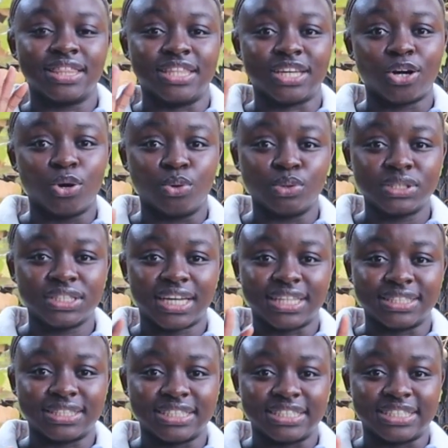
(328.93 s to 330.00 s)
the coats
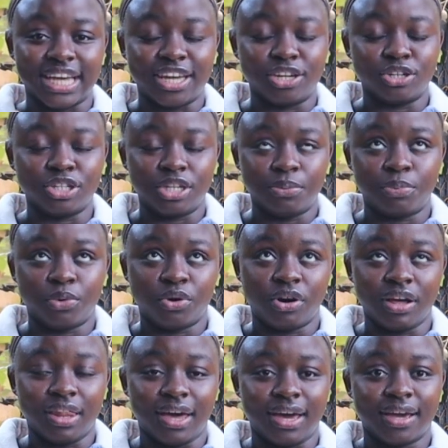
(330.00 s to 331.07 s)
at Designer Depot
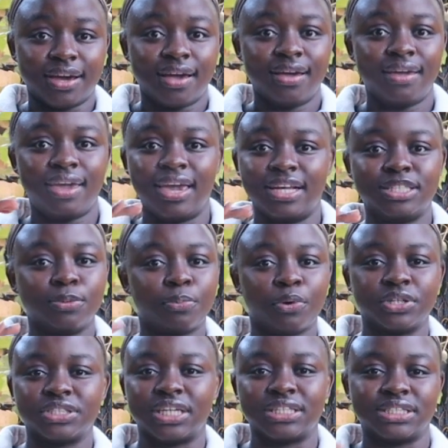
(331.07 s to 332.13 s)
are like
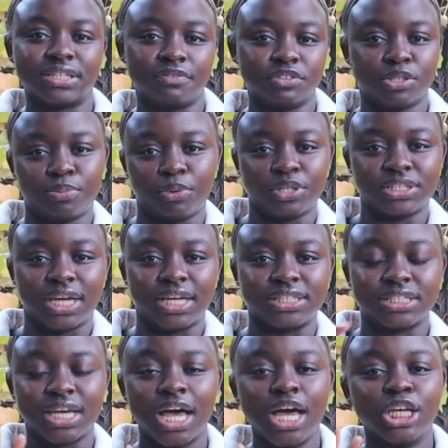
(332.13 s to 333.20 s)
80%,
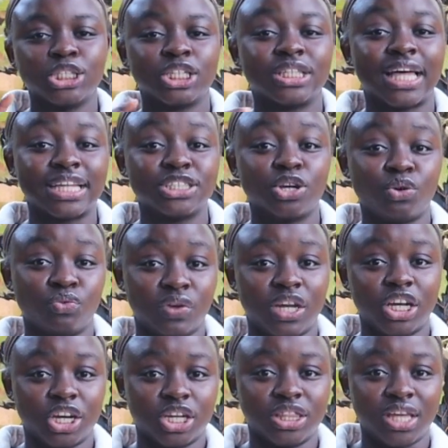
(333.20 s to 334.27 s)
70%. So that's how
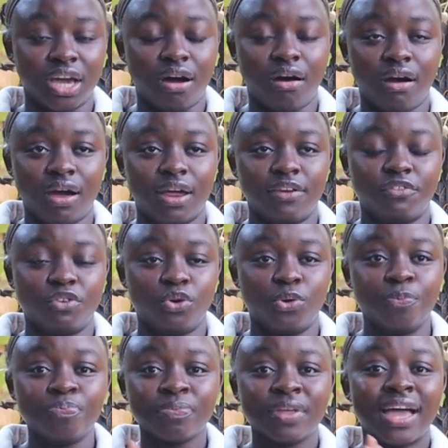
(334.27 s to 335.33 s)
really good they are. If
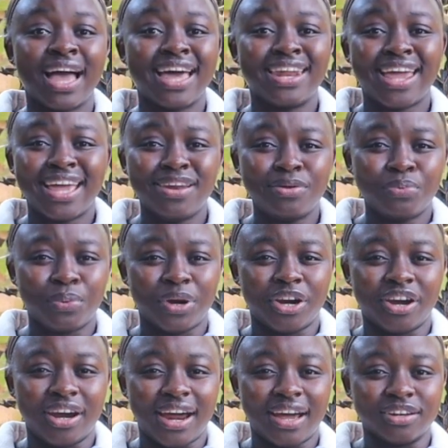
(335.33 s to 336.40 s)
you, and
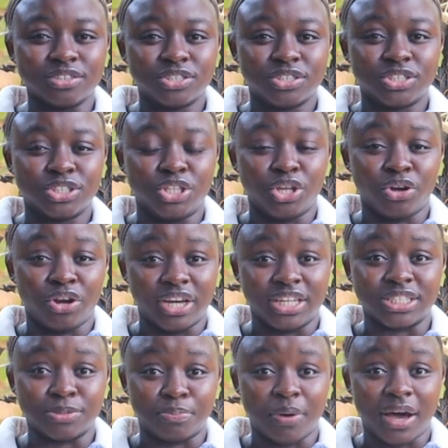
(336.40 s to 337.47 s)
anywhere else there
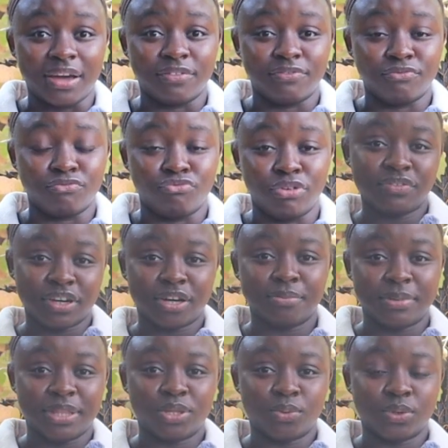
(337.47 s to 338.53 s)
is, but I really
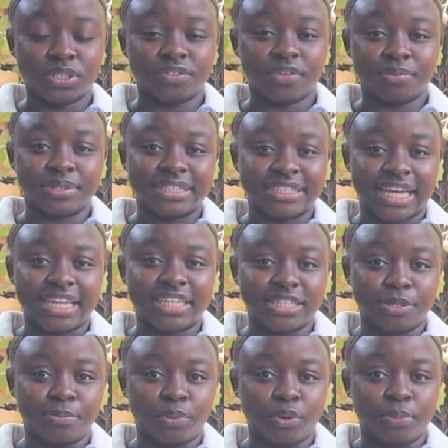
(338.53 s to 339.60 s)
recommend the ones from Designer
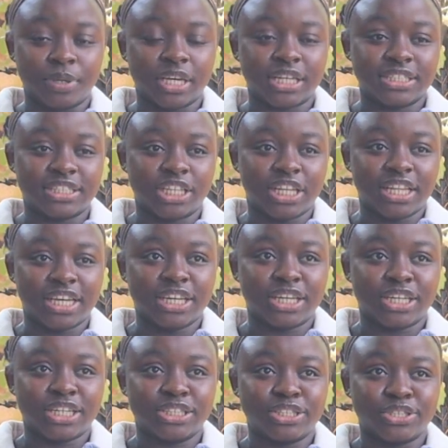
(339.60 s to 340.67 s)
Depot because they're
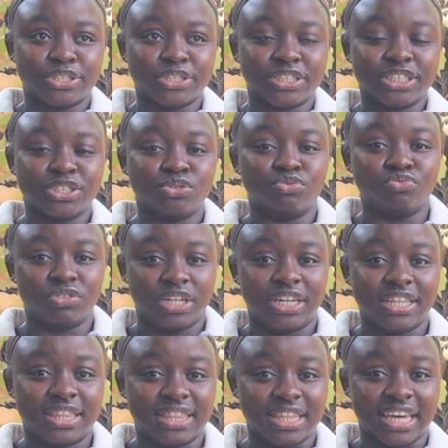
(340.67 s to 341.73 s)
like
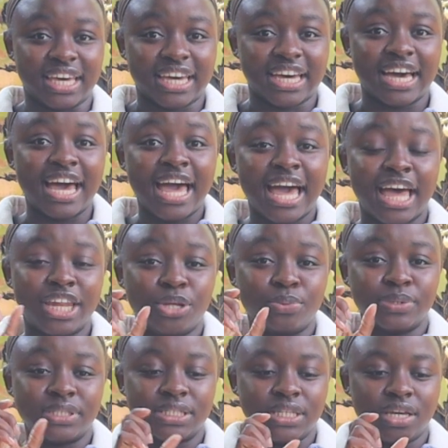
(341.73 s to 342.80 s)
really thick, and you
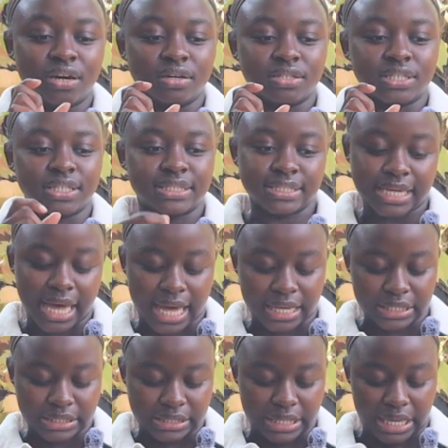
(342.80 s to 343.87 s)
will see on the
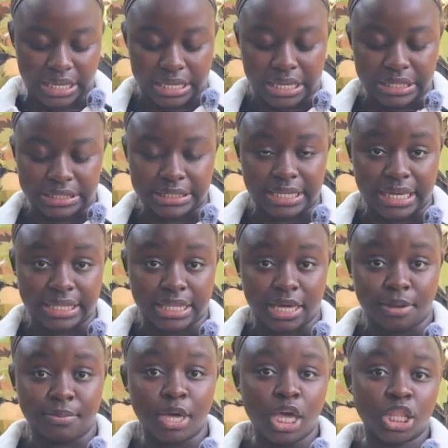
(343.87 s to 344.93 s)
tags, like inside
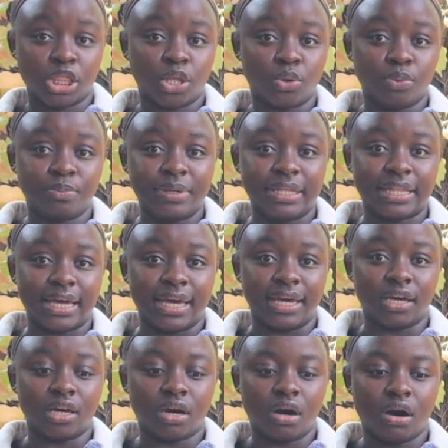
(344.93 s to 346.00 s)
them, there will be
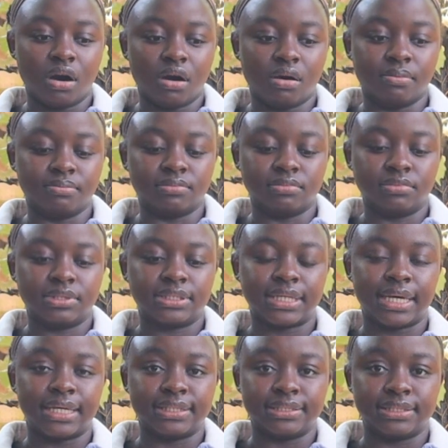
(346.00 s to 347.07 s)
like
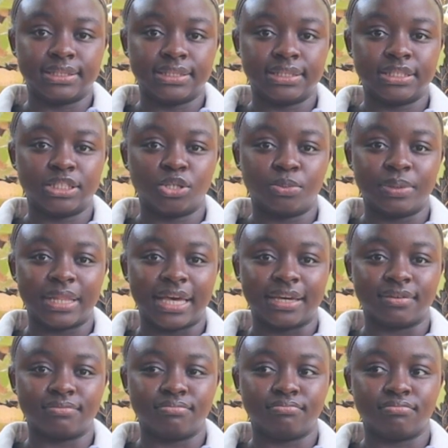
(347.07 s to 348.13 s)
10, they'll be
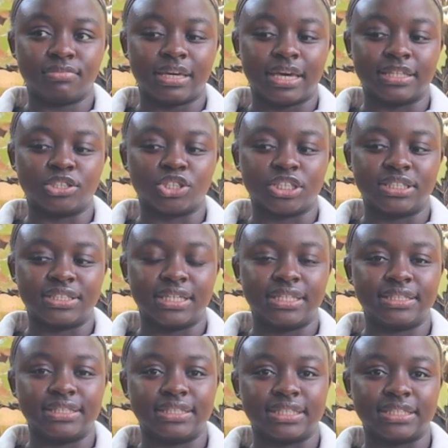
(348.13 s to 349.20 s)
like can
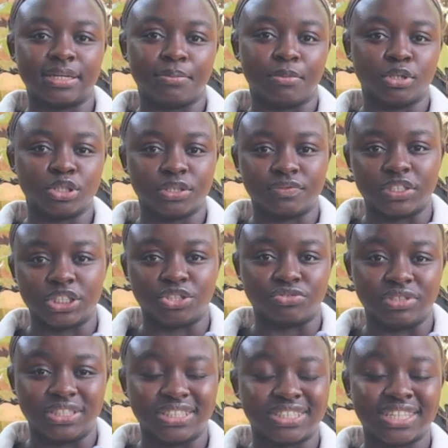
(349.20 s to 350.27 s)
sustain this amount of
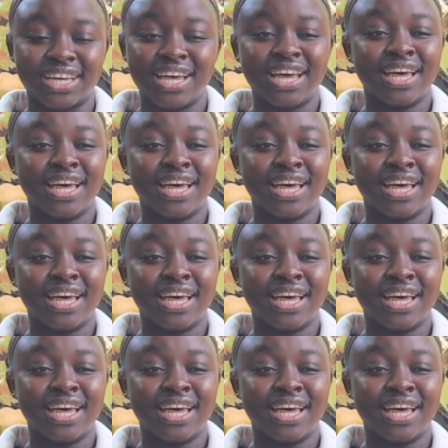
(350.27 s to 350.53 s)
degrees.